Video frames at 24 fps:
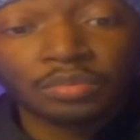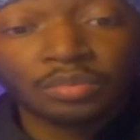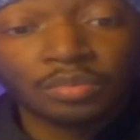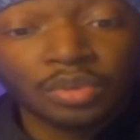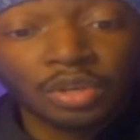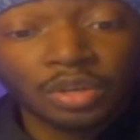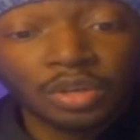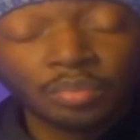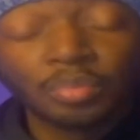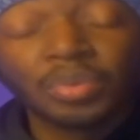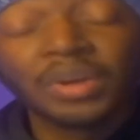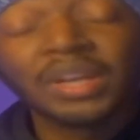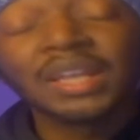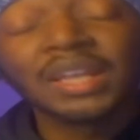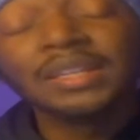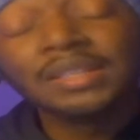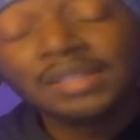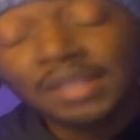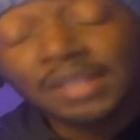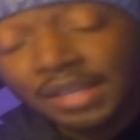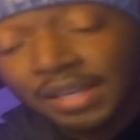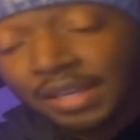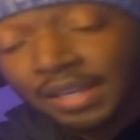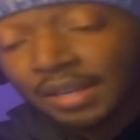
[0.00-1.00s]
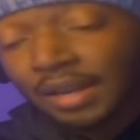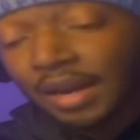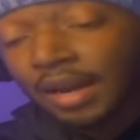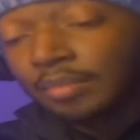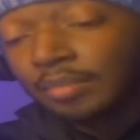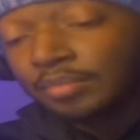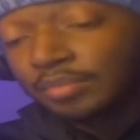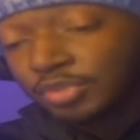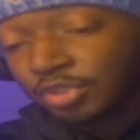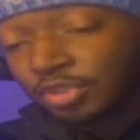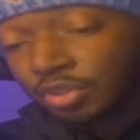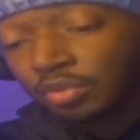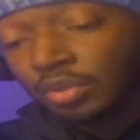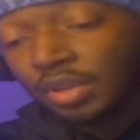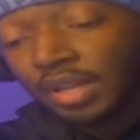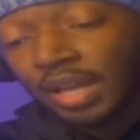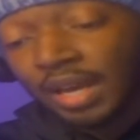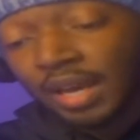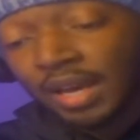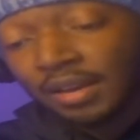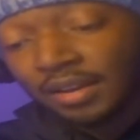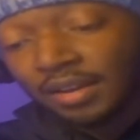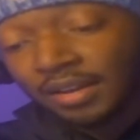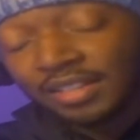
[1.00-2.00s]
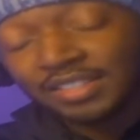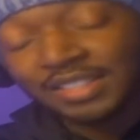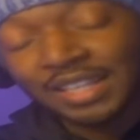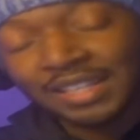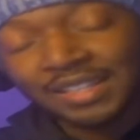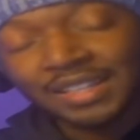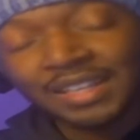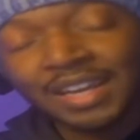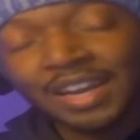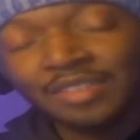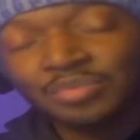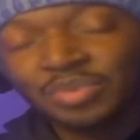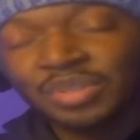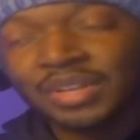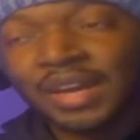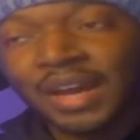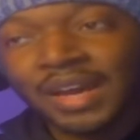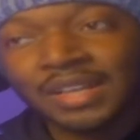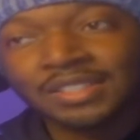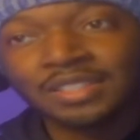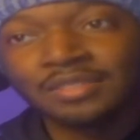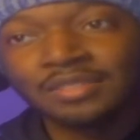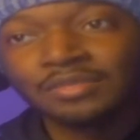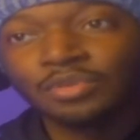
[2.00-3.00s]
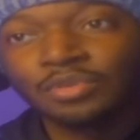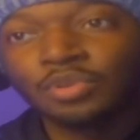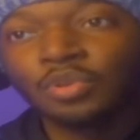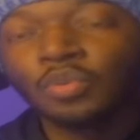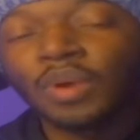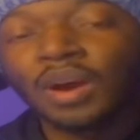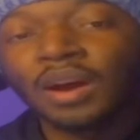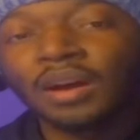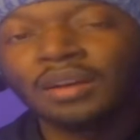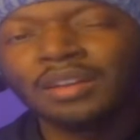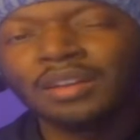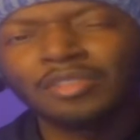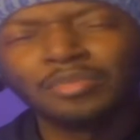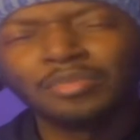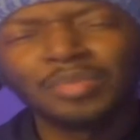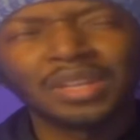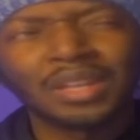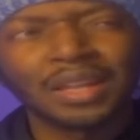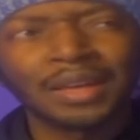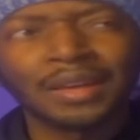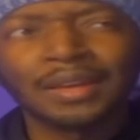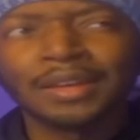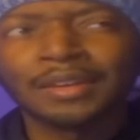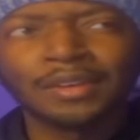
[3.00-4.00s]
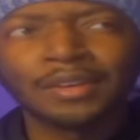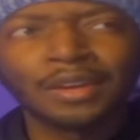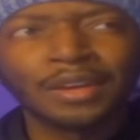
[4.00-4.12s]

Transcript: but it did. I'm so glad, because I think I've been asking for a while. I've been like,